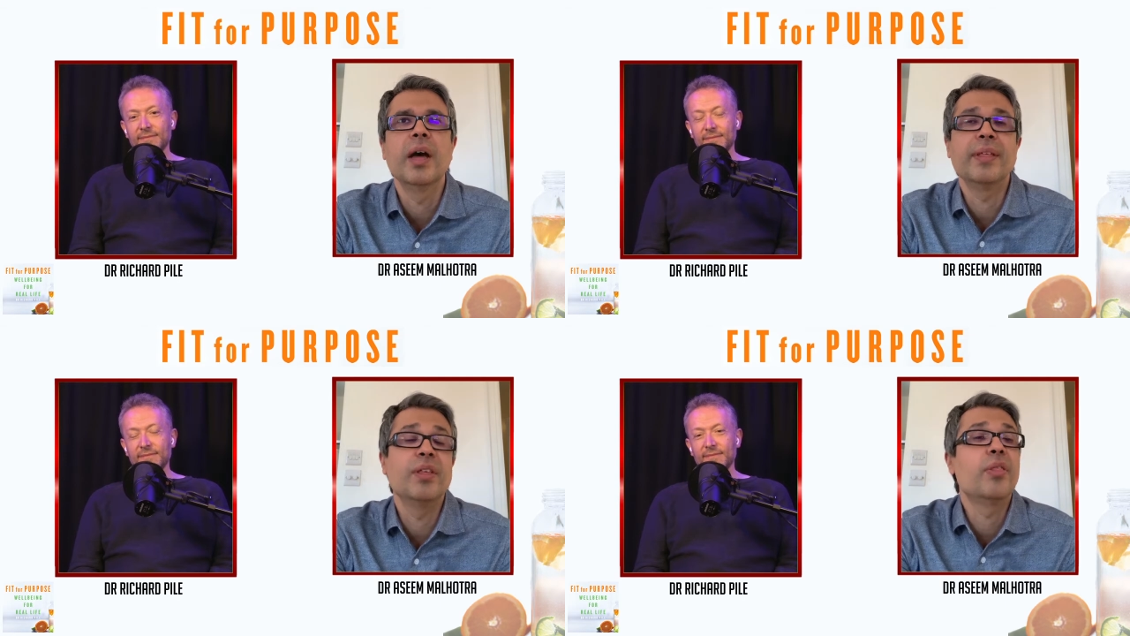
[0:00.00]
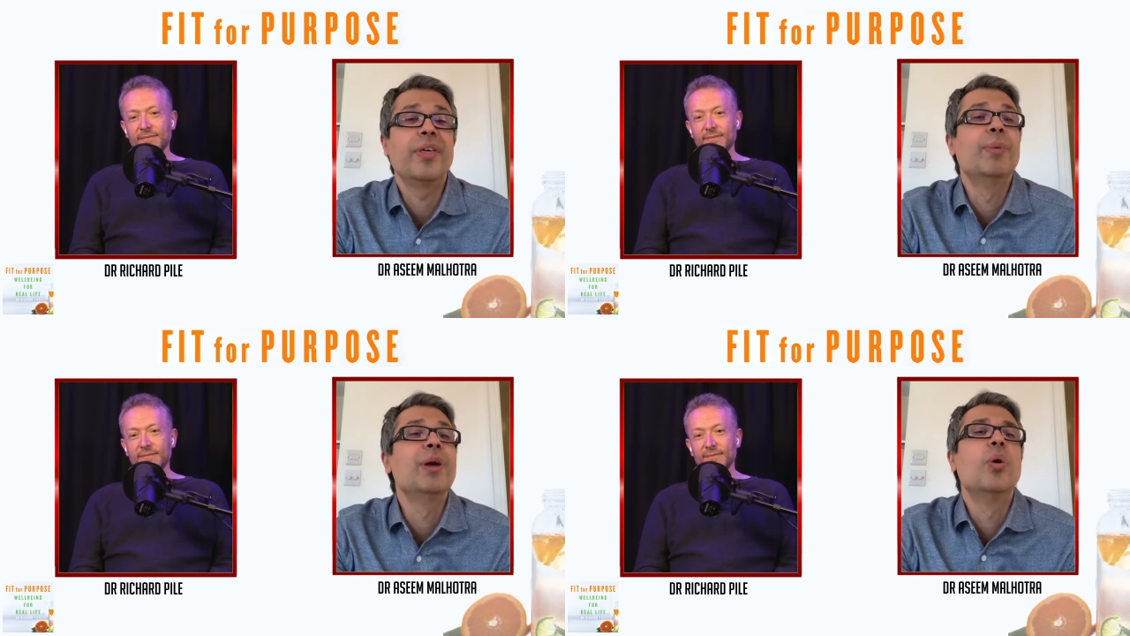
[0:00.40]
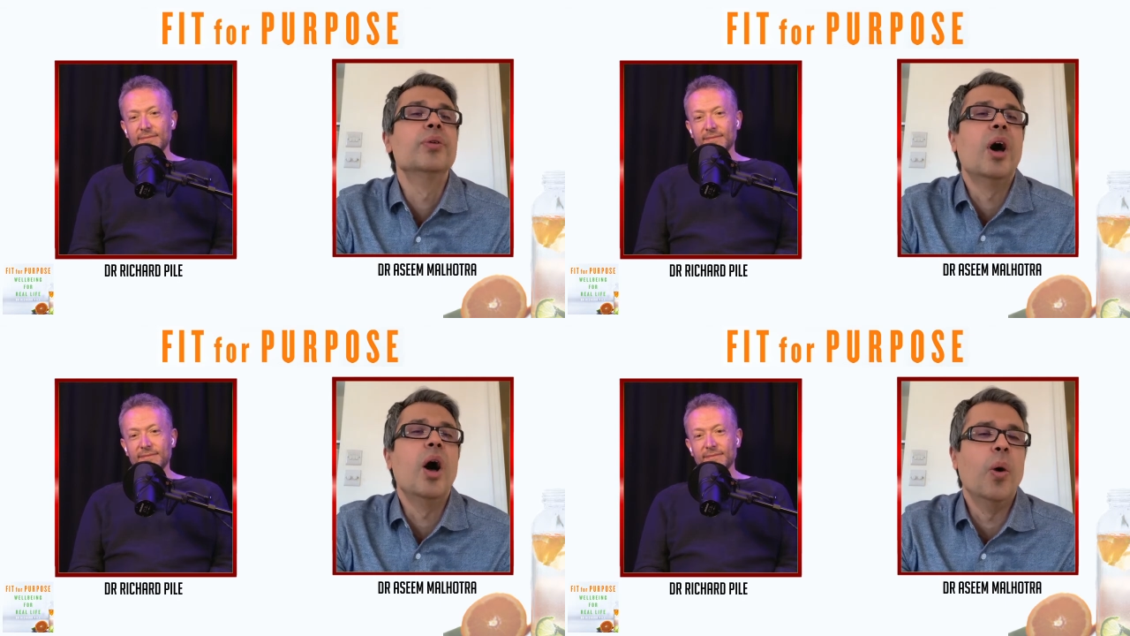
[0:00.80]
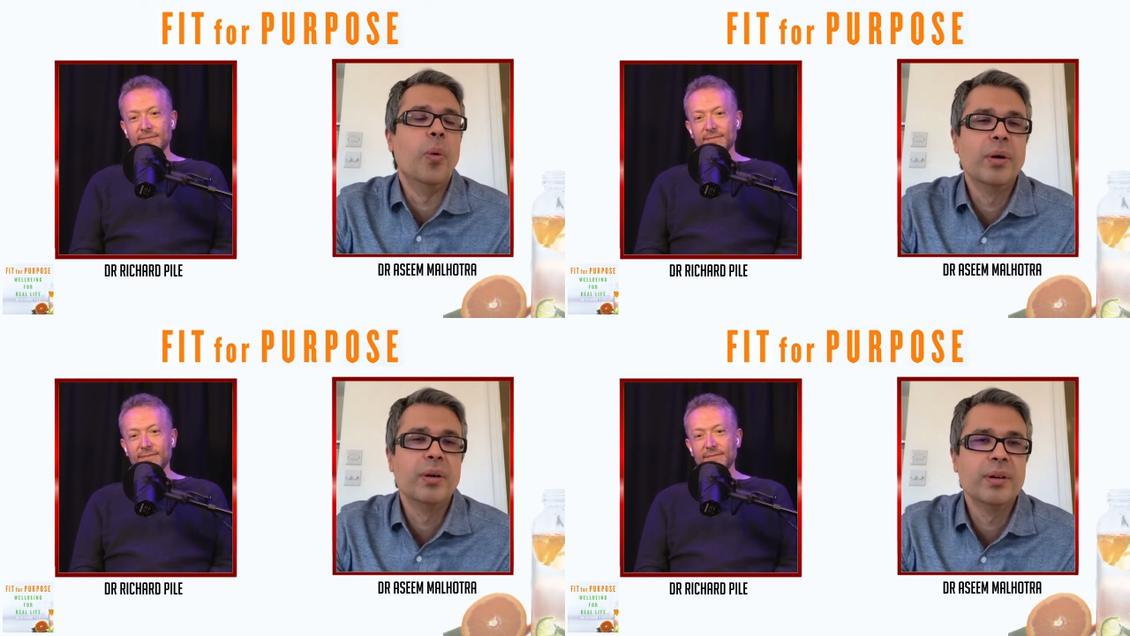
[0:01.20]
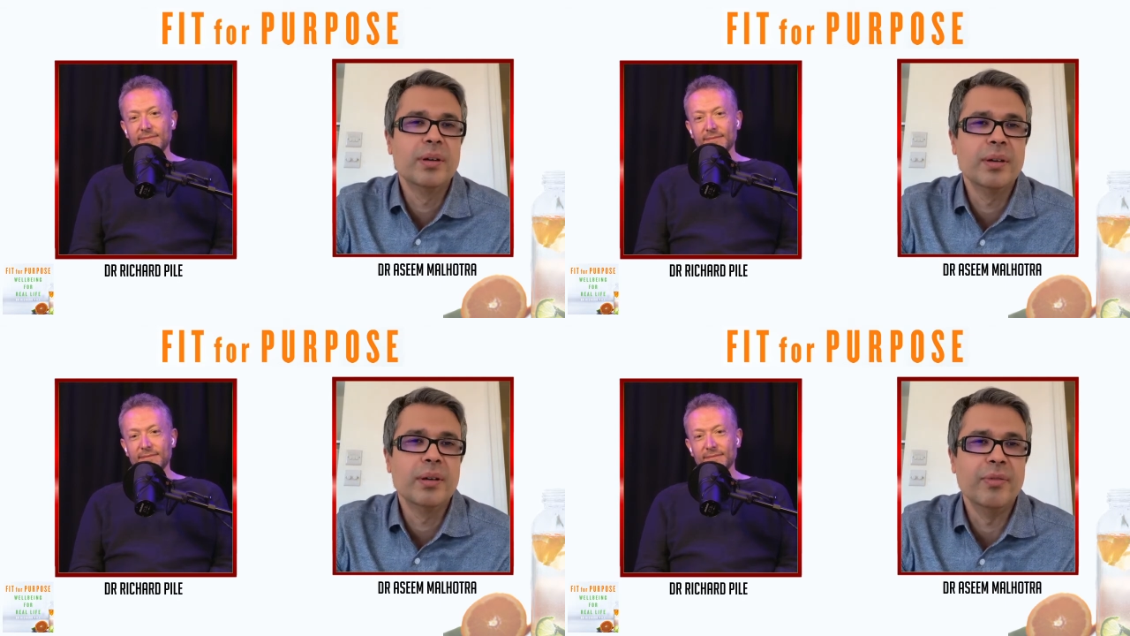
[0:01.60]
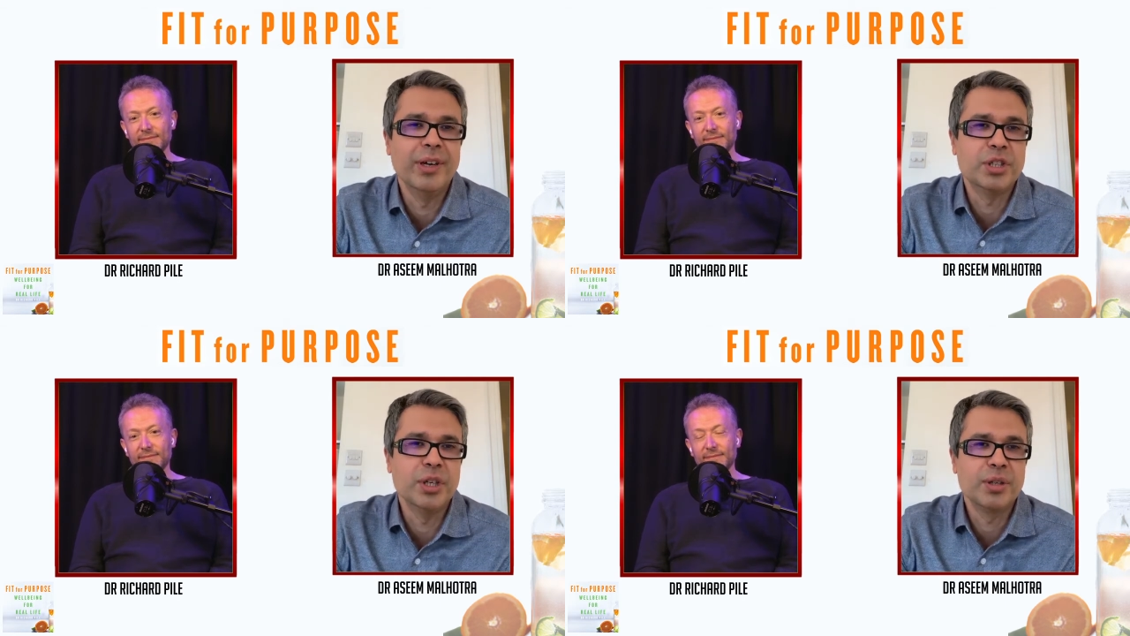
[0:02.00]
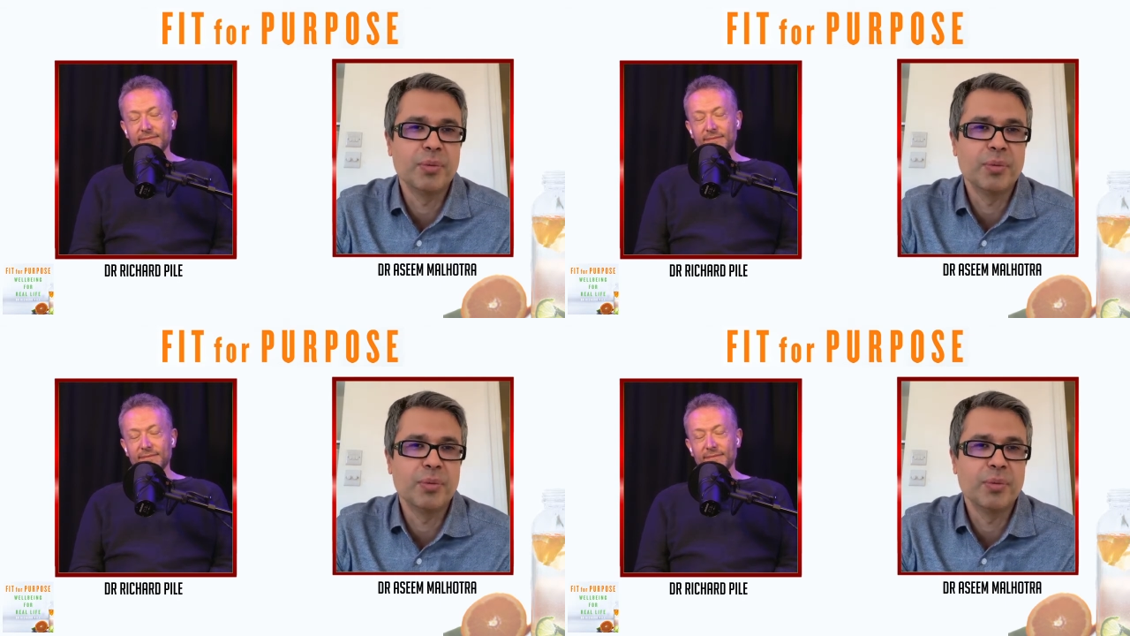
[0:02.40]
Speaker 1: I think the other thing, we all know, Richard,